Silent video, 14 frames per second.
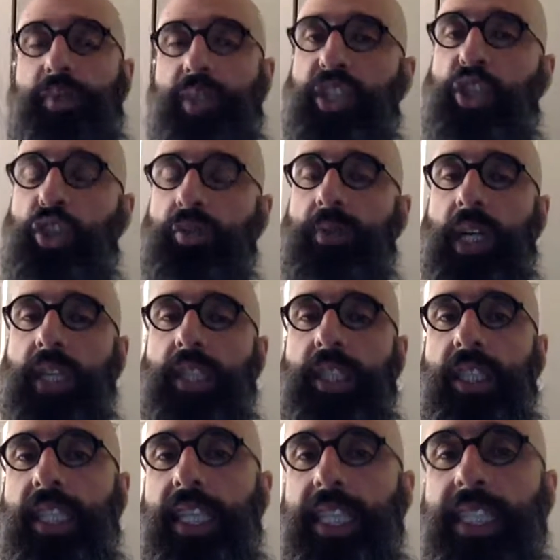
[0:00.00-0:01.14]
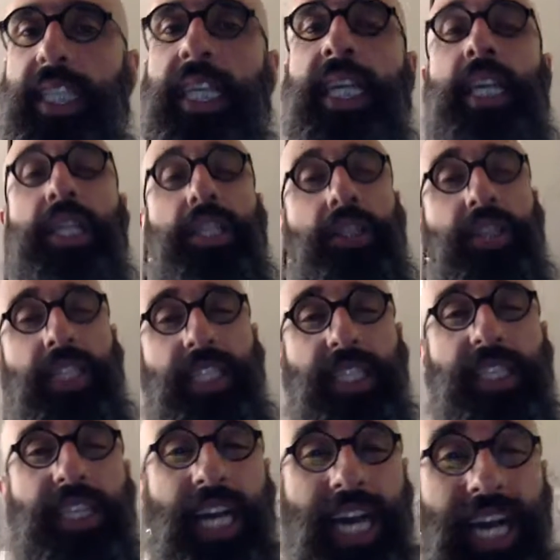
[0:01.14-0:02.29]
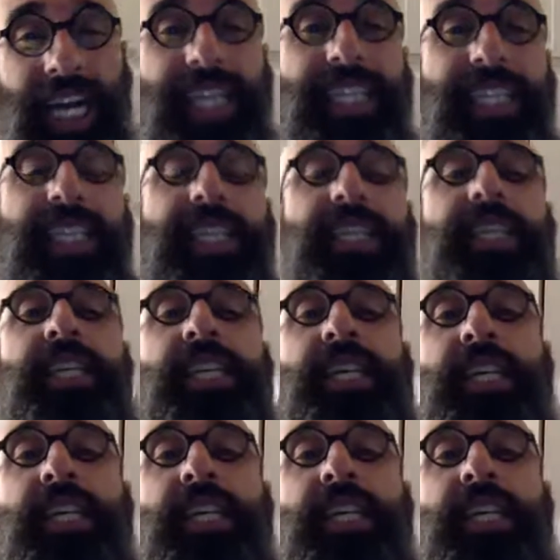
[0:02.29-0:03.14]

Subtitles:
read too much in this. There is a tiny